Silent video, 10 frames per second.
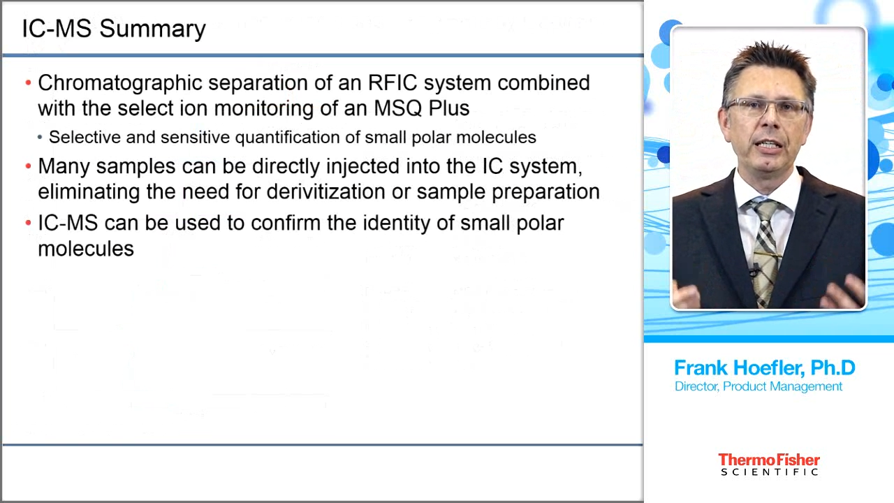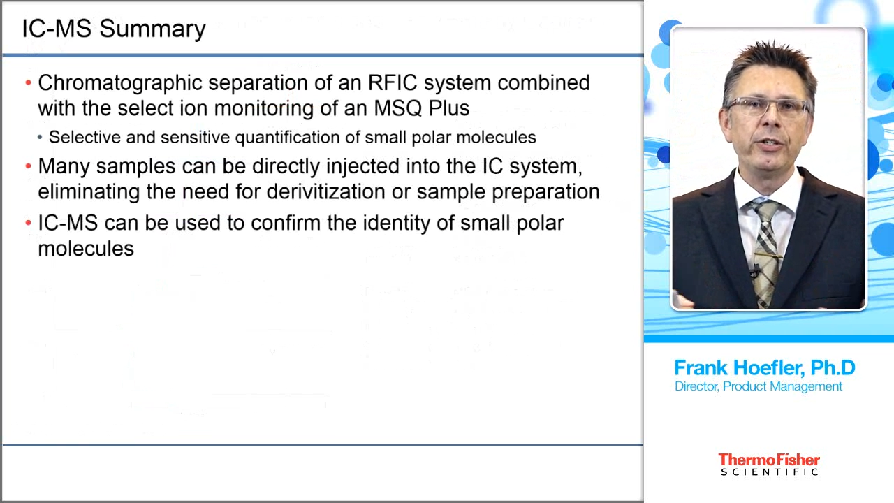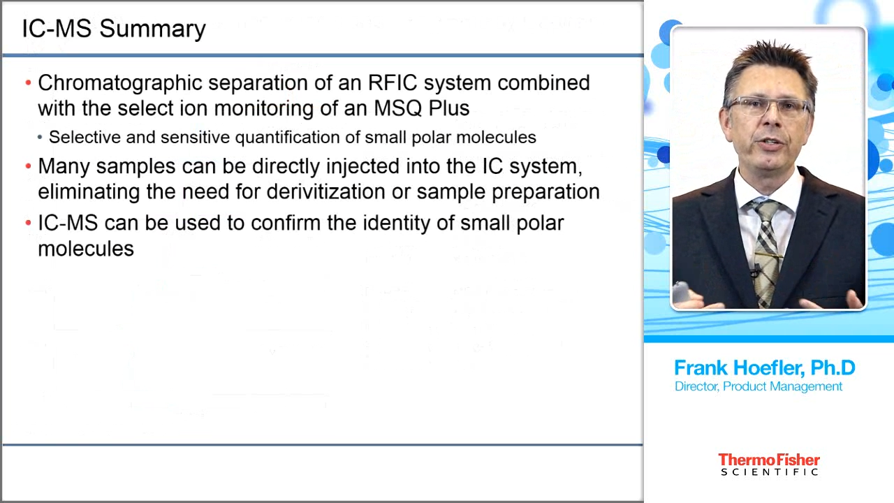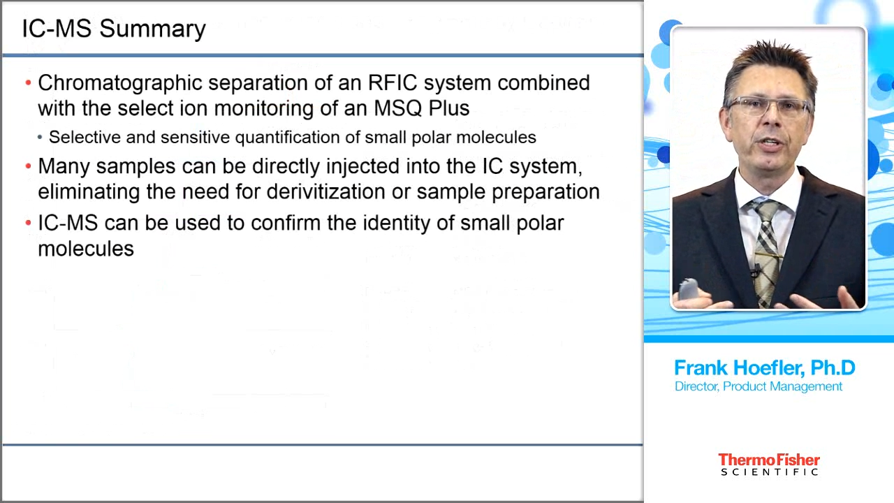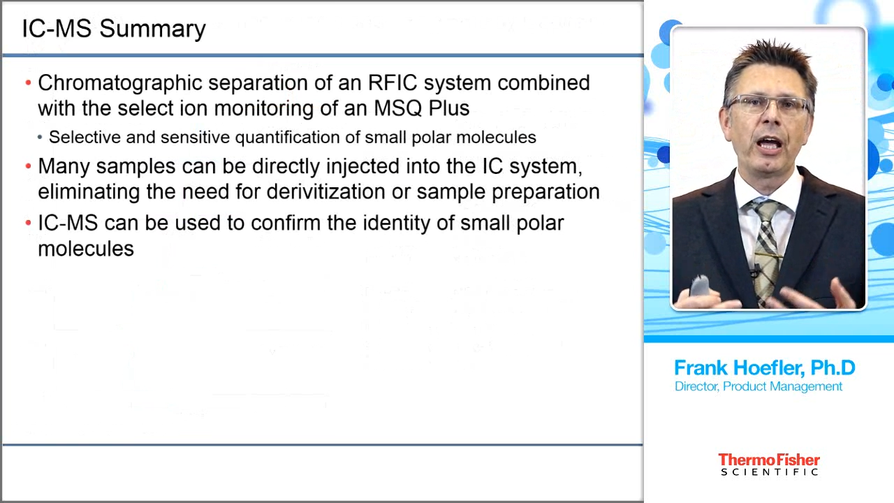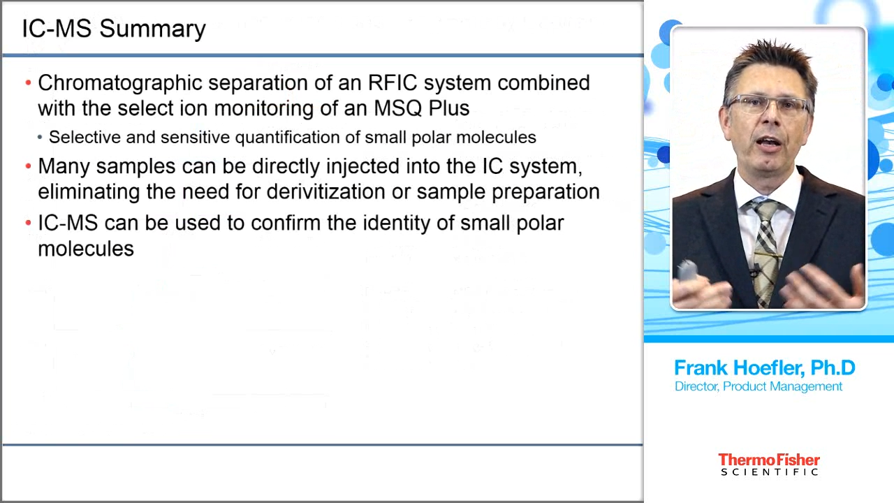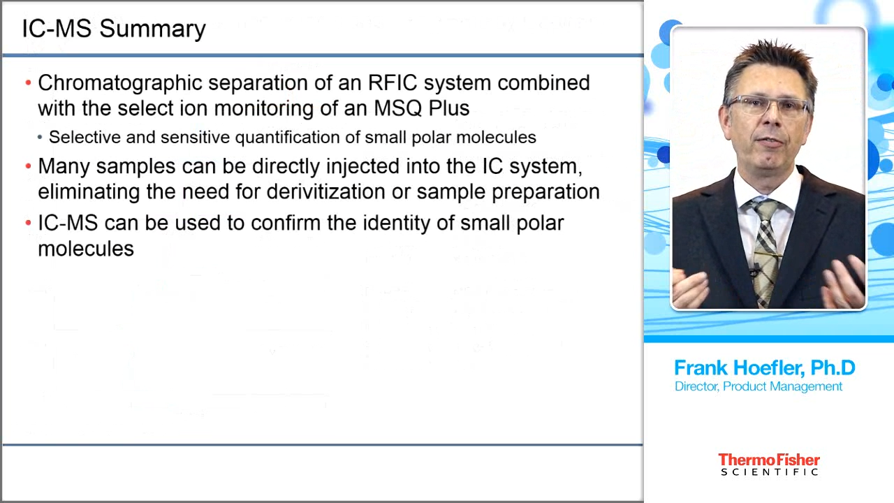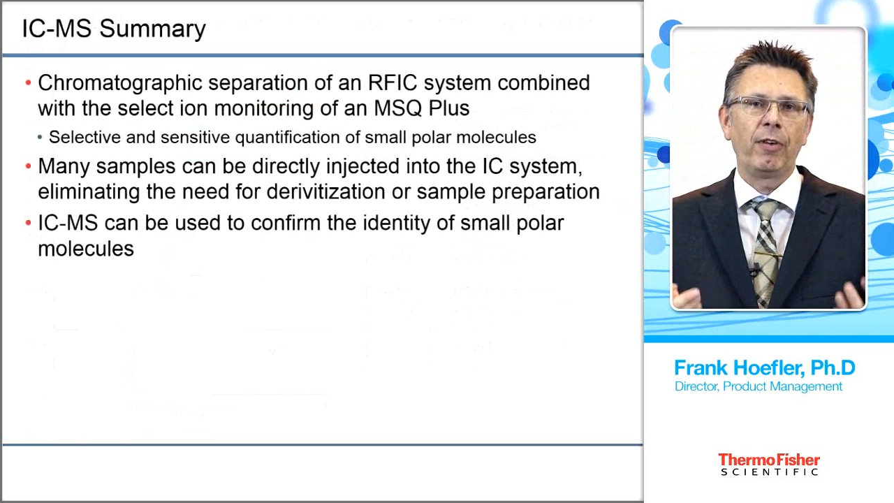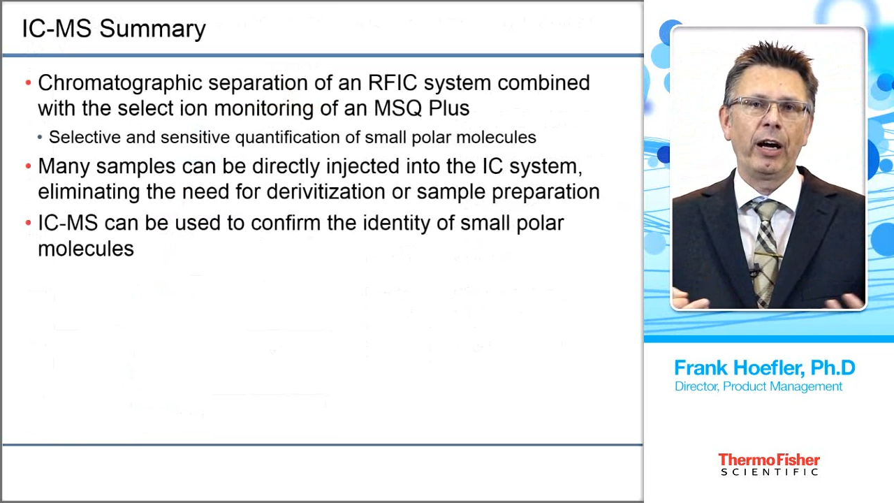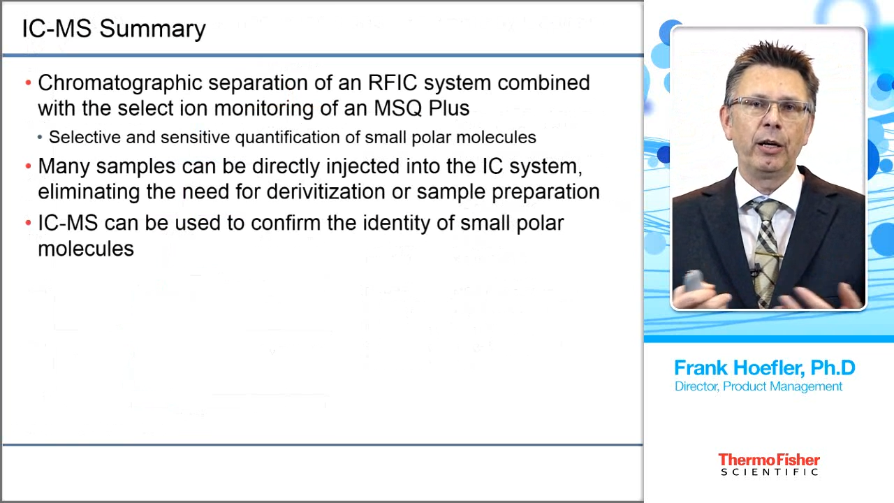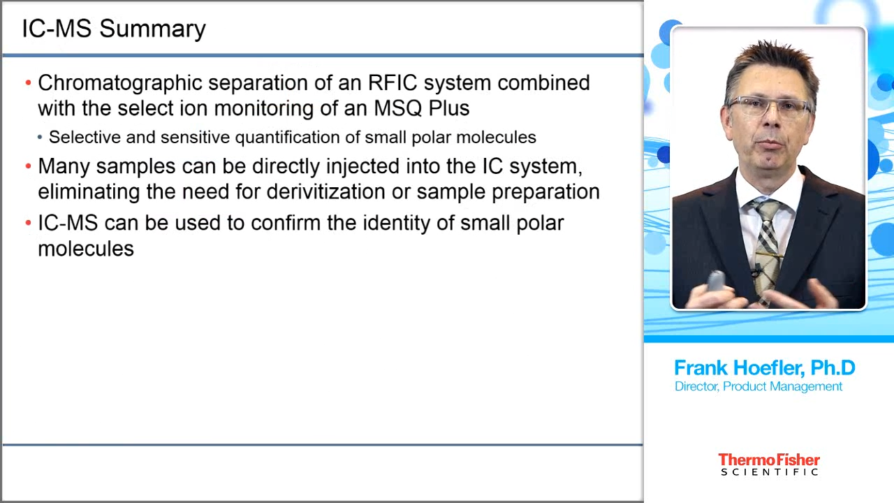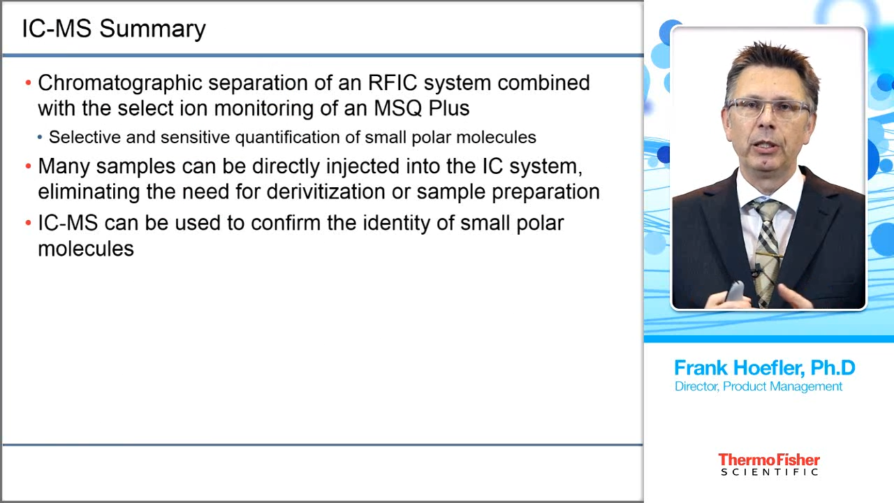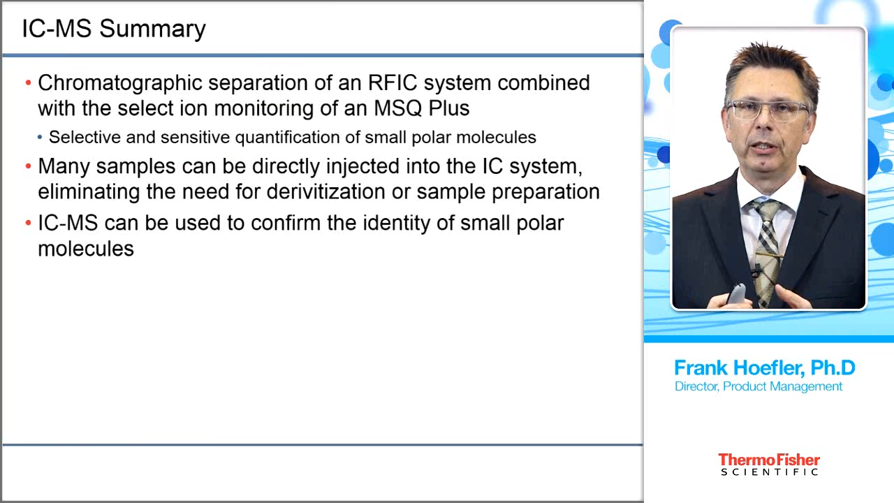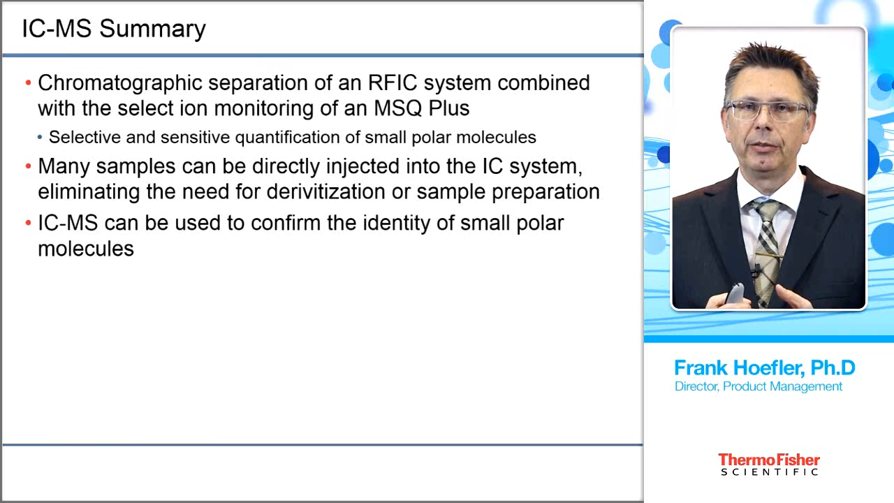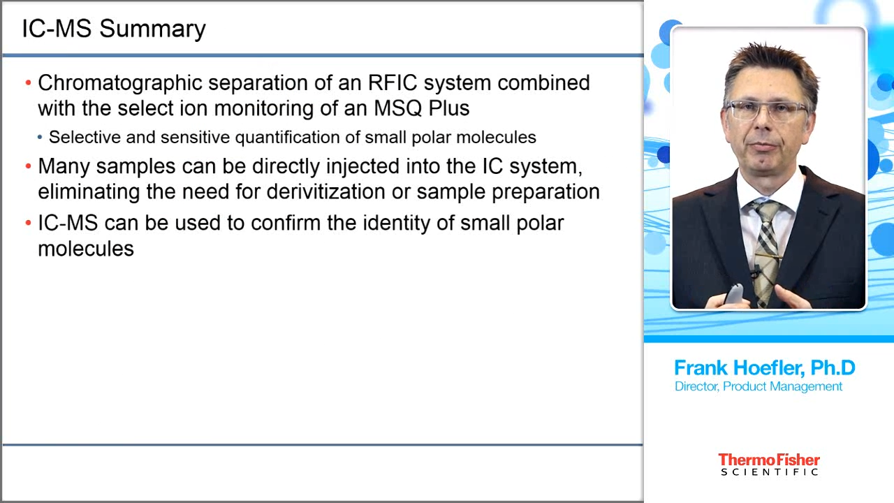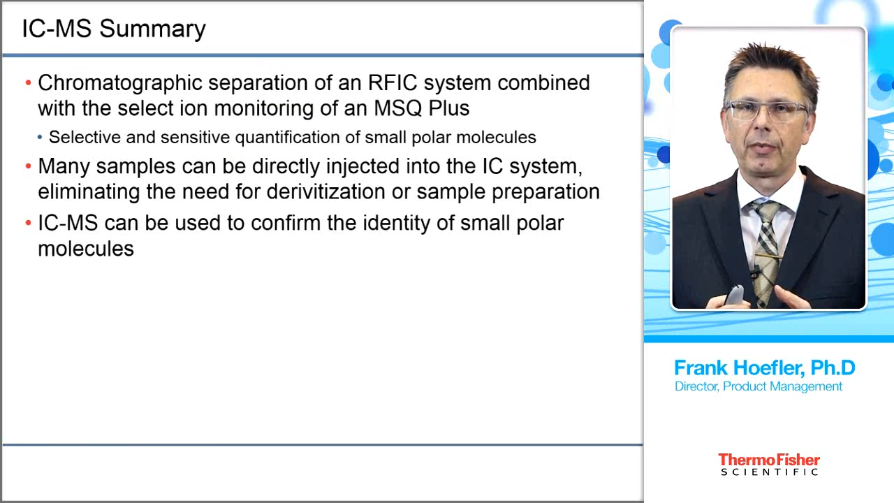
easy and viable.